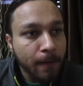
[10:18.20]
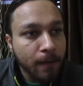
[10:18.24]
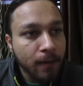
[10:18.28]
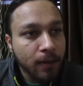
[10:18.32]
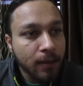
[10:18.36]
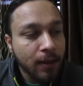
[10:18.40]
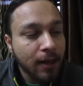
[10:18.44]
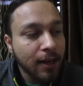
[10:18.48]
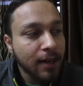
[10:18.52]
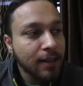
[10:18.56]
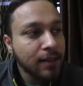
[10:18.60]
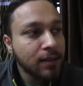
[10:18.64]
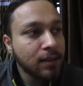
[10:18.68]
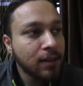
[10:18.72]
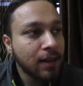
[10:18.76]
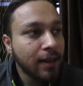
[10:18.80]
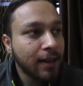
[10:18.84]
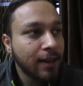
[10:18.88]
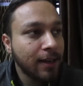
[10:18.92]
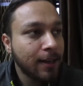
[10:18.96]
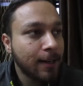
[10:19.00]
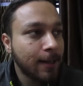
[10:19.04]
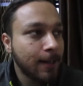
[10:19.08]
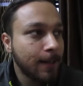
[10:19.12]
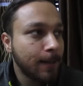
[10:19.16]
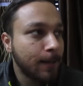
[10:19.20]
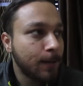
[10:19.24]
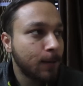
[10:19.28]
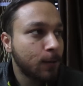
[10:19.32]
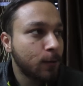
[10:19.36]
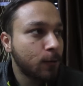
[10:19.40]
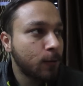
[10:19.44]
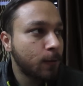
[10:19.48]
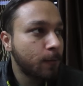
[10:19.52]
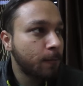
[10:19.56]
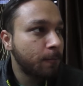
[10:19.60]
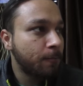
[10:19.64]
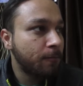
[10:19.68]
that is like you know
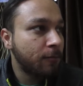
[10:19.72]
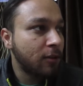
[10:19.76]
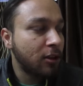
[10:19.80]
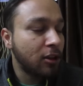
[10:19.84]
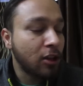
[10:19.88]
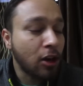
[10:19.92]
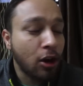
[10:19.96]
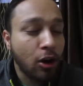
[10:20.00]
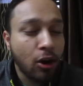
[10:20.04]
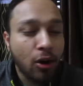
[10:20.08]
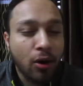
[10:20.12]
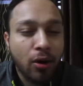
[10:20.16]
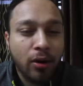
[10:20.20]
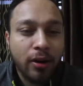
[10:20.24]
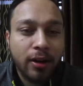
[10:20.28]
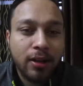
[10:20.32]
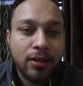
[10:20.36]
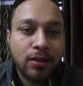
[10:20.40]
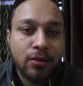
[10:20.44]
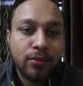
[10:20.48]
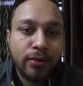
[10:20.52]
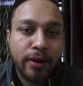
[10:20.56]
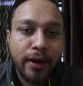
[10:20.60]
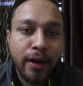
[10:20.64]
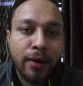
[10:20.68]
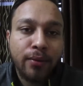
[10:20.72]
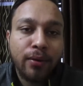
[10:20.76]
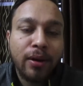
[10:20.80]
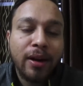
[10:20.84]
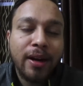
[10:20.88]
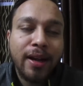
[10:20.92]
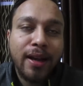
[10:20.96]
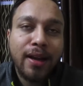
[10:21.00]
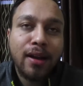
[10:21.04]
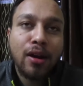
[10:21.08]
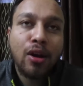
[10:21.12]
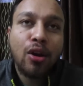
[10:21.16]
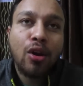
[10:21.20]
the longest way it will
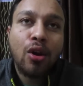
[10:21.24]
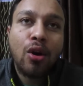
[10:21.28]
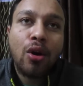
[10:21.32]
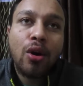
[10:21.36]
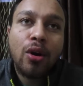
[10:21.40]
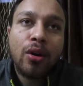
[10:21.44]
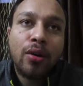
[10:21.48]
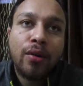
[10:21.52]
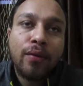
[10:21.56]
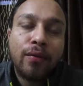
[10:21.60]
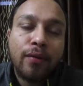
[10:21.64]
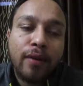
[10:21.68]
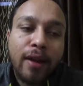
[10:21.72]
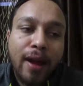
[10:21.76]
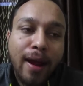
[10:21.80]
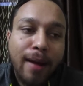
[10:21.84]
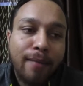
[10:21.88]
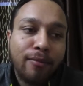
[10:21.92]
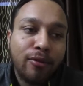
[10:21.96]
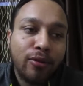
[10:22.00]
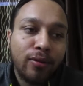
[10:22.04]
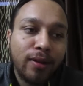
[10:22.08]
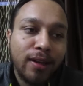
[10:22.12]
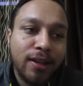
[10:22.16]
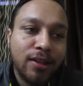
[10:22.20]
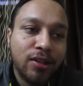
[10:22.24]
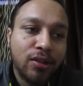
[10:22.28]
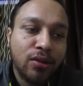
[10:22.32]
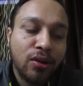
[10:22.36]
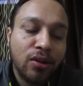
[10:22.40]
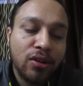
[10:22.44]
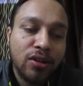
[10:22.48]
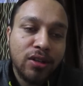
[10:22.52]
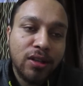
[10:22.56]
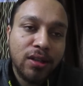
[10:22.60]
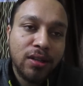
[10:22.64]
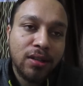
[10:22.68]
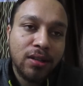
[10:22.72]
take a lot of time to reach
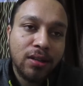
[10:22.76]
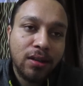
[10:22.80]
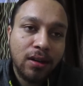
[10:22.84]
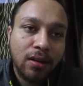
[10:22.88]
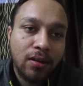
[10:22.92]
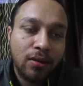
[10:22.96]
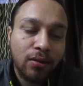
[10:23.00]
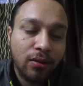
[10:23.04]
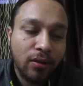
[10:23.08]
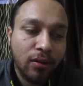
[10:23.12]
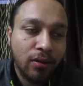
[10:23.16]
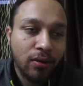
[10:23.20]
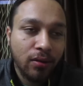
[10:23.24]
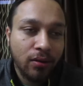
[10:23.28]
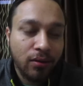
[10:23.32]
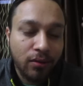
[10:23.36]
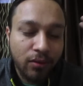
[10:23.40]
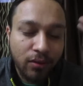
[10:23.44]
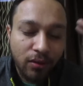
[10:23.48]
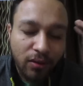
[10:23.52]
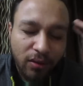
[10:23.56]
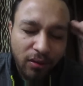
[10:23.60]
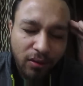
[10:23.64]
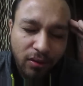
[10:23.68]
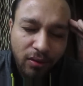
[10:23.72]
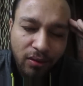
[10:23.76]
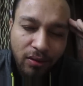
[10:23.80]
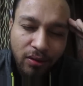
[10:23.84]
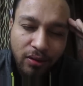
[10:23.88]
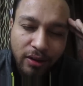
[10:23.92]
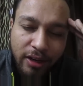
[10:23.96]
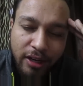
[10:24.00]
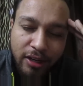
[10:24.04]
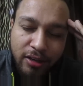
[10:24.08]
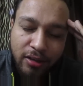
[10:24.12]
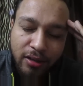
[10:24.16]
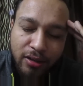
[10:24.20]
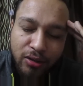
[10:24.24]
conscious to you, to, you know
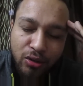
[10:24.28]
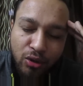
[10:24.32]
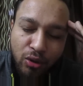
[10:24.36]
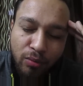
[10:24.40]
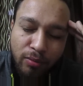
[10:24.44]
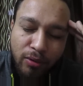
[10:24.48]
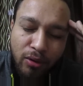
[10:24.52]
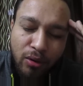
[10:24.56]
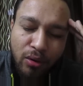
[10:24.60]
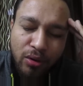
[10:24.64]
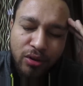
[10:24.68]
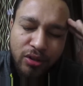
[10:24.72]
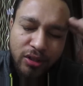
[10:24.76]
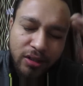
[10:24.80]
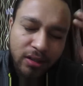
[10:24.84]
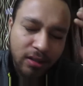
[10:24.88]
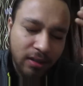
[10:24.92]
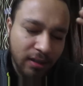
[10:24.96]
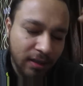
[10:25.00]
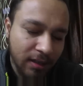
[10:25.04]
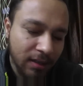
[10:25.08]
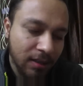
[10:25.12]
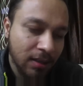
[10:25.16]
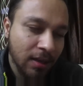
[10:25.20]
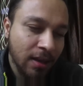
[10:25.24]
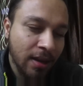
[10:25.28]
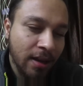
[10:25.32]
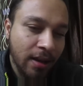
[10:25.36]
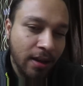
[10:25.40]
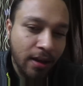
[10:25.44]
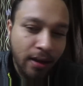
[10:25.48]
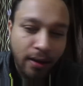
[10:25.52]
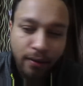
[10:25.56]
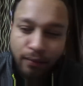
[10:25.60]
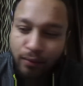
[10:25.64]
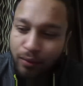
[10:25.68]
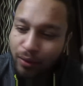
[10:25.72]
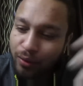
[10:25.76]
reach the super consciousness
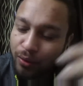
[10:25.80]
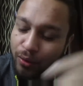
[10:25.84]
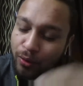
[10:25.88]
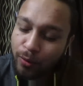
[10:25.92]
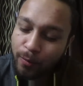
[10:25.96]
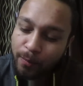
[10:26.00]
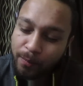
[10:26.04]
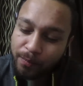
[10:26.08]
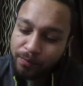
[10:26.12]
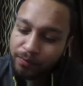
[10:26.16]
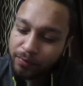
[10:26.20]
if you